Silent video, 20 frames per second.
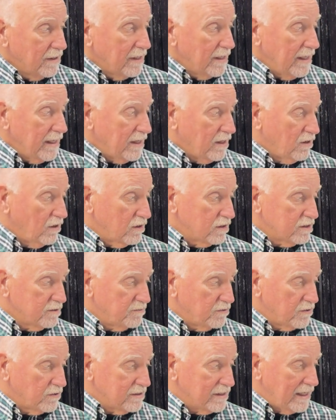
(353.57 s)
it goes
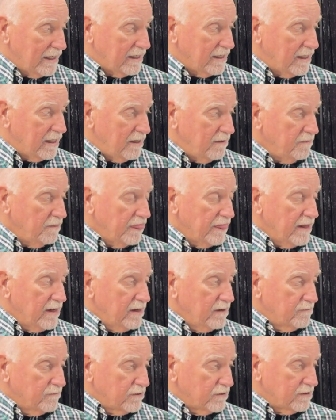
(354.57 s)
proteja,
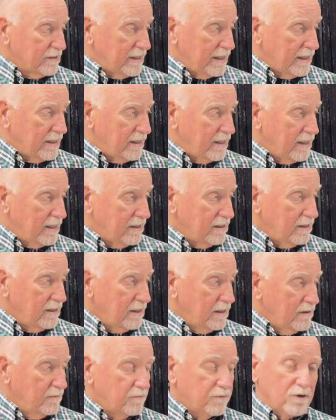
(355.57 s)
protejan,
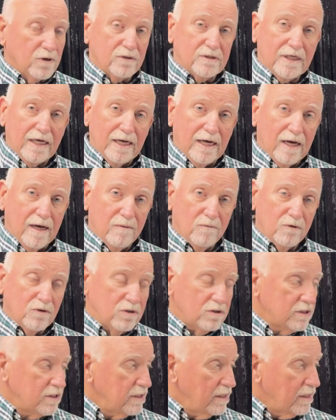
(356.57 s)

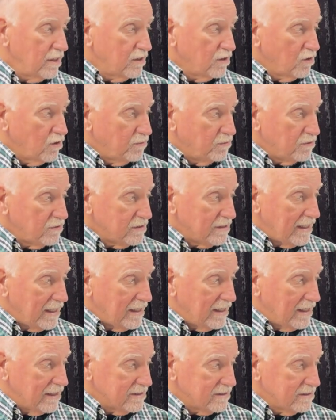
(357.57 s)
protejamos, no
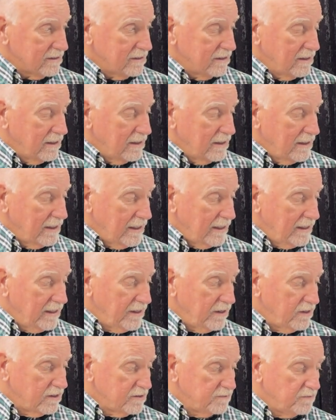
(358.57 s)
protejas. And here's